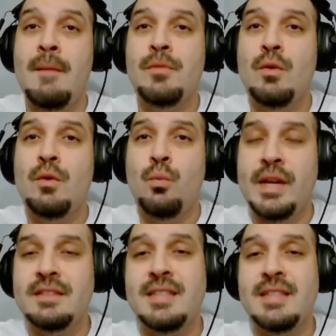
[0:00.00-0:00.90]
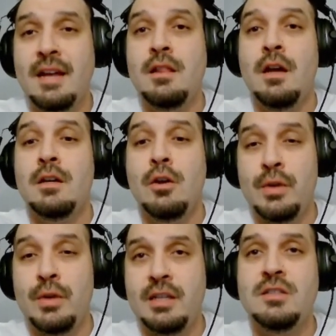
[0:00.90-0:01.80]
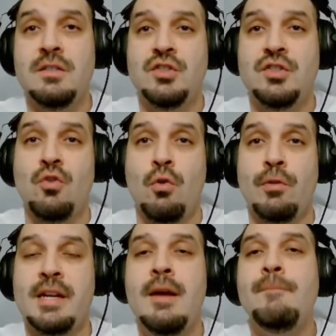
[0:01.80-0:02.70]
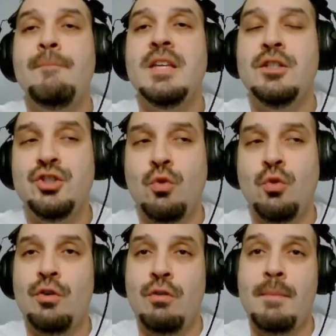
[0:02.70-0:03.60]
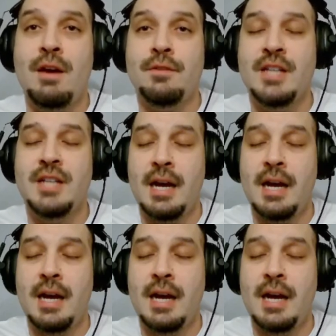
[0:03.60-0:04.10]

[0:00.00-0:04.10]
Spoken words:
we can tell a cohesive story in a shorter amount of time.